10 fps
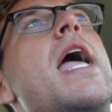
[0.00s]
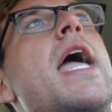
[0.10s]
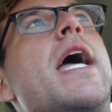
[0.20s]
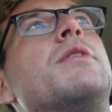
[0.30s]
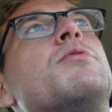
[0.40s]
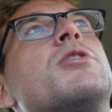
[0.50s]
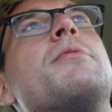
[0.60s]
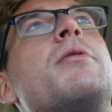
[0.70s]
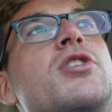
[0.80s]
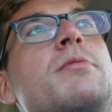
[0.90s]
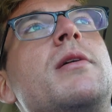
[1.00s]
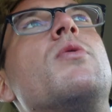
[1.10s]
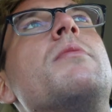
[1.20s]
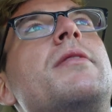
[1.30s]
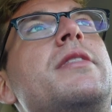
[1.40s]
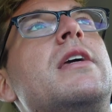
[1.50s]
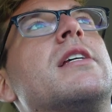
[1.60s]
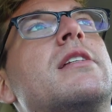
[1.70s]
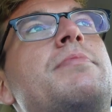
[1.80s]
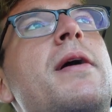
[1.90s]
and we were talking about gym equipment, the
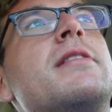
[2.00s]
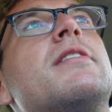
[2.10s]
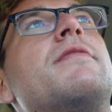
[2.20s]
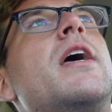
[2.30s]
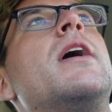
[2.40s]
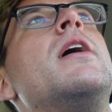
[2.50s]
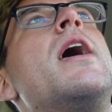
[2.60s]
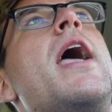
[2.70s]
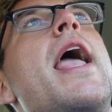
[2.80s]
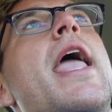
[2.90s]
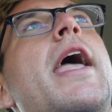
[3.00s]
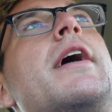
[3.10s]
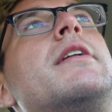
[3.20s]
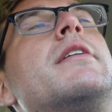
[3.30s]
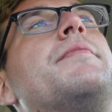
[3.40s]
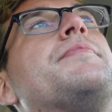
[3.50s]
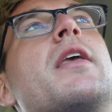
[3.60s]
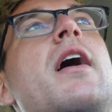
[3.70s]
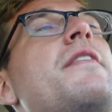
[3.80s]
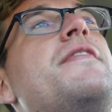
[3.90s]
expense of it,
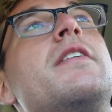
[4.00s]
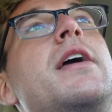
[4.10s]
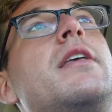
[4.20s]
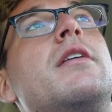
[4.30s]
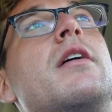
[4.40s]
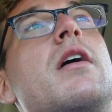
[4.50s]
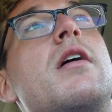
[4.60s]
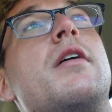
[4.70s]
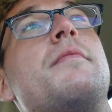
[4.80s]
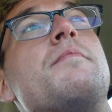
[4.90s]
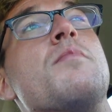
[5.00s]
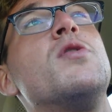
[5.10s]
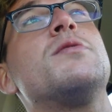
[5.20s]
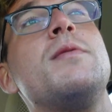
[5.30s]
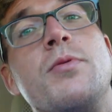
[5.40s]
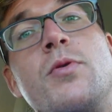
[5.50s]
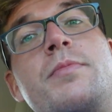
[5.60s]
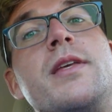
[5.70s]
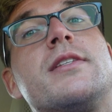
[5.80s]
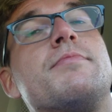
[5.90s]
and I feel like most people
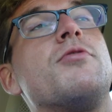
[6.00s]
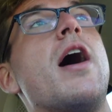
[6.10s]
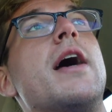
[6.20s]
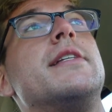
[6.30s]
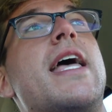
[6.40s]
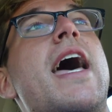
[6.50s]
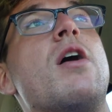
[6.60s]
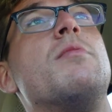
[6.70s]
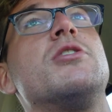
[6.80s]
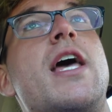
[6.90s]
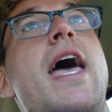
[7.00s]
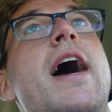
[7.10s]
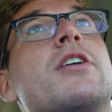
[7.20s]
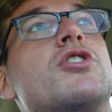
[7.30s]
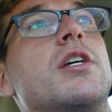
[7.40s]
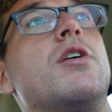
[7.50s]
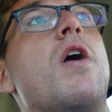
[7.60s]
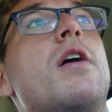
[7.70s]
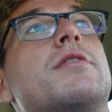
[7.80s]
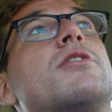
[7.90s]
would be surprised at how much it actually
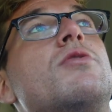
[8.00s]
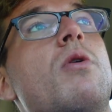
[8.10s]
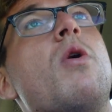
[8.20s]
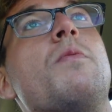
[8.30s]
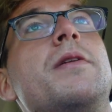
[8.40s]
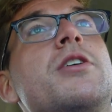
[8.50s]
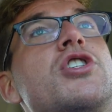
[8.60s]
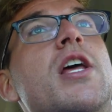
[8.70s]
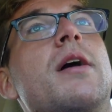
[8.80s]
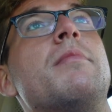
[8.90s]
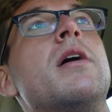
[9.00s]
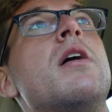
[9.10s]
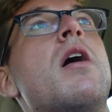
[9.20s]
costs to open a gym,